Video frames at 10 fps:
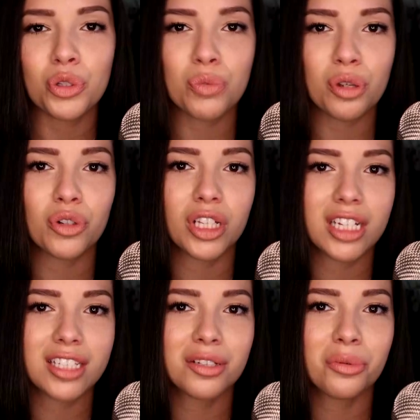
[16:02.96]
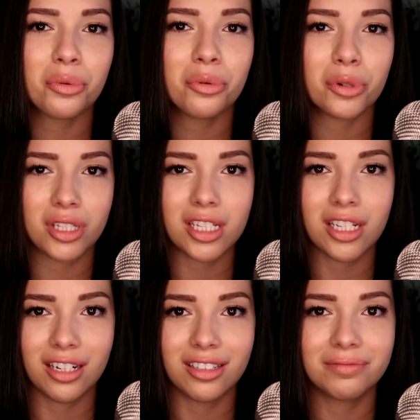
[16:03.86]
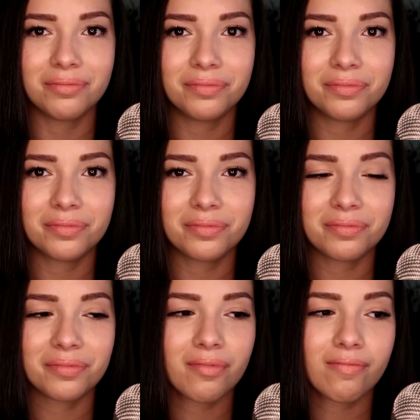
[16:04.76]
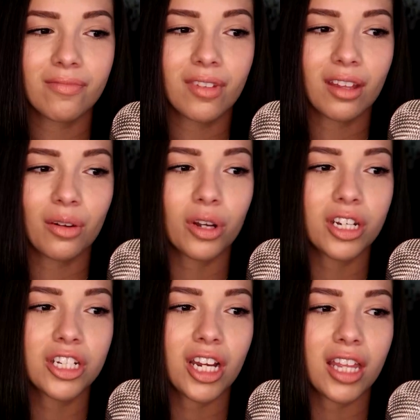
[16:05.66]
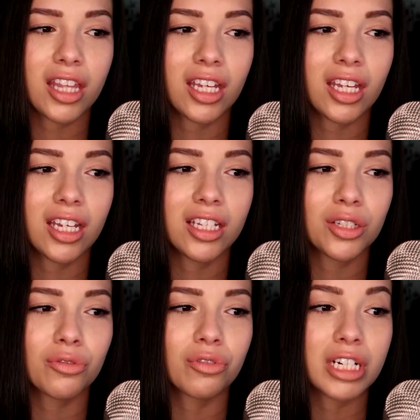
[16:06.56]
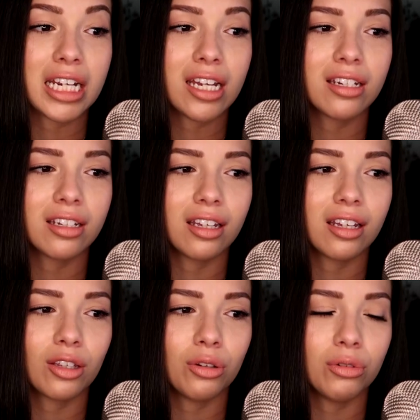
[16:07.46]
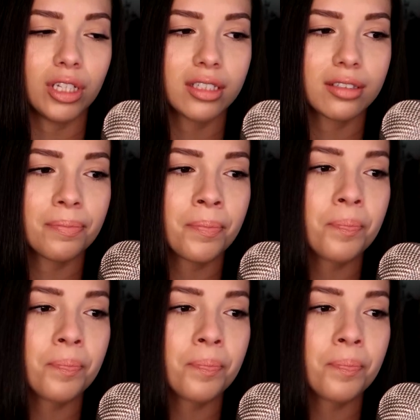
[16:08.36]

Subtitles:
to be released once a year, which I think is ridiculous.